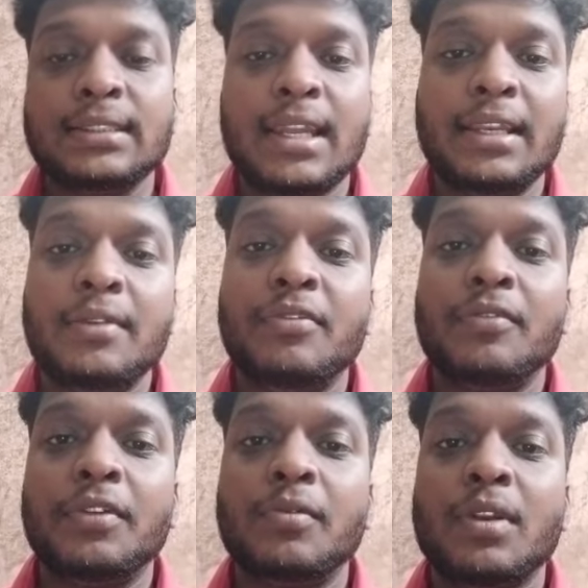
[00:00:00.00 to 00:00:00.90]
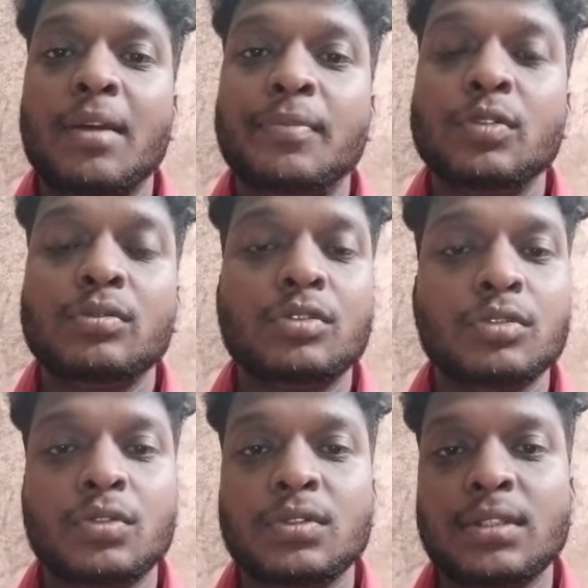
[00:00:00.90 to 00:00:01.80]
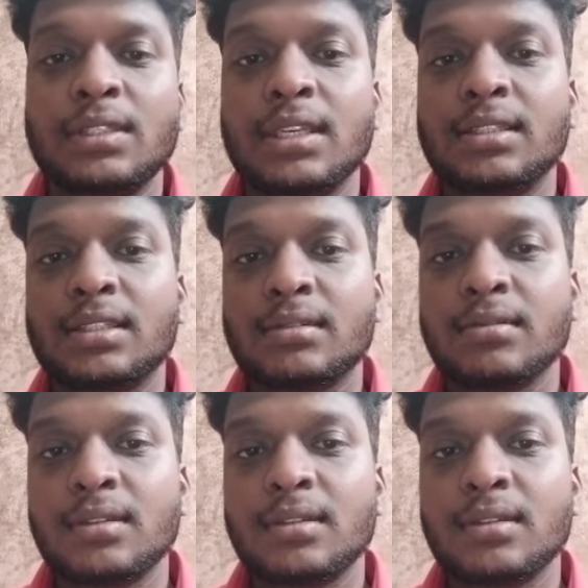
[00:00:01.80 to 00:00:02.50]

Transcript: 1951 up to 2006.